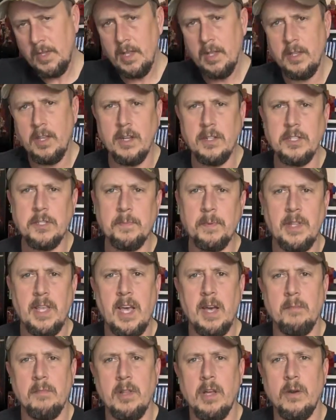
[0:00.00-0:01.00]
y'all just put
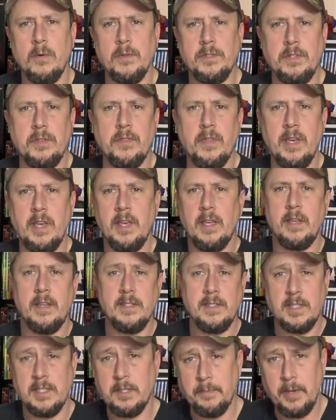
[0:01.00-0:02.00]
down below what you think.
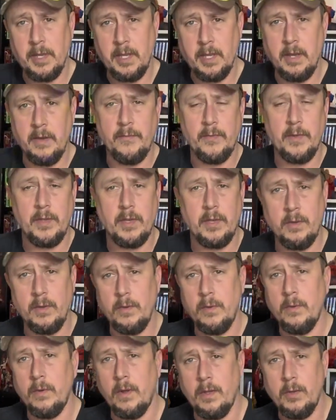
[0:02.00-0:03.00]
Is this a pickup for
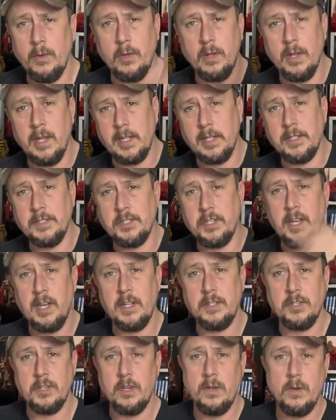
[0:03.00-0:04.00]
you? Are you collecting
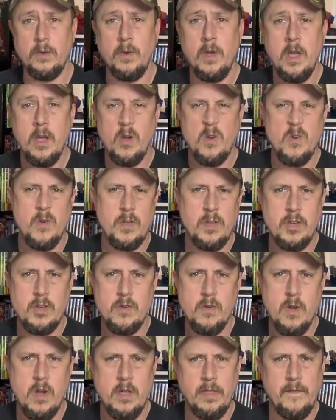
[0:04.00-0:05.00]
GI Joe? Or
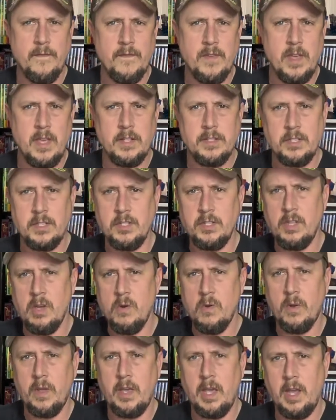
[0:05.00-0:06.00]
you're on the fence and you
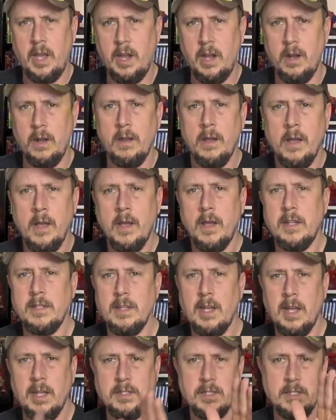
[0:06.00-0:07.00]
don't care?
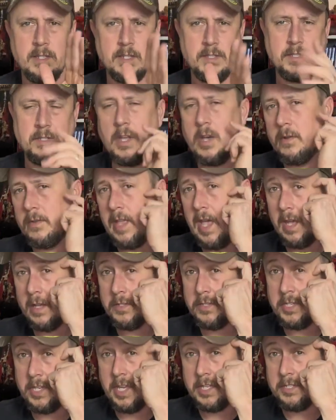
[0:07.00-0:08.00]
I'll just let you know now,
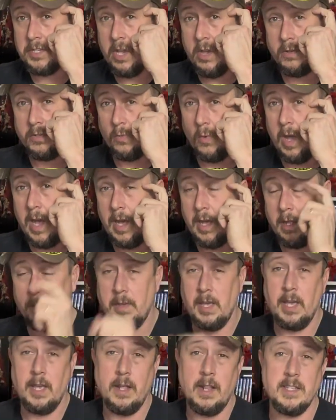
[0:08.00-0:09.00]
GI Joe is wild,
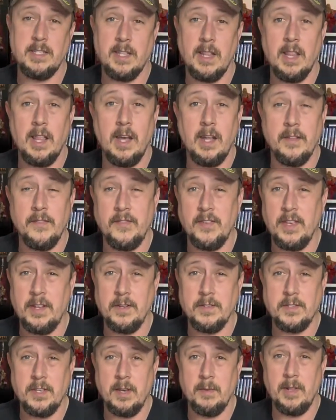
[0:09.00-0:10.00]
man. It's a lot of
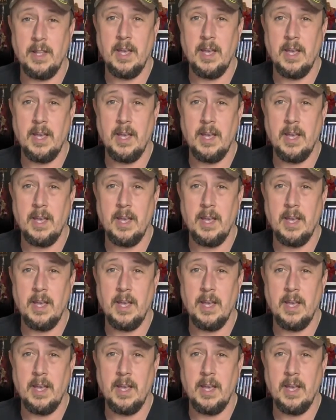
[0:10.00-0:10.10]
figures coming